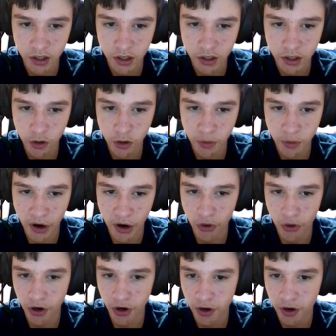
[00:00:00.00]
Hero power.
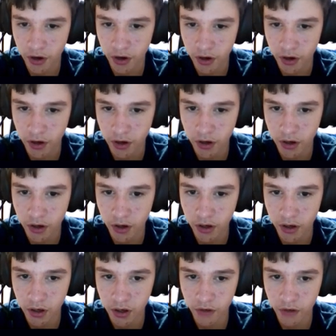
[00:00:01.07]

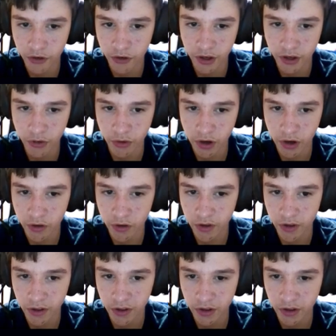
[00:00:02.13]
Frick, can we not use
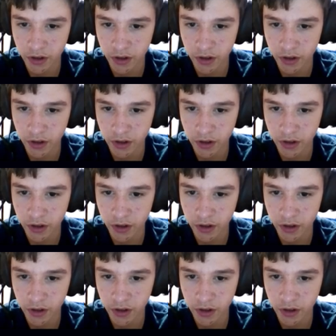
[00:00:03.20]
anything?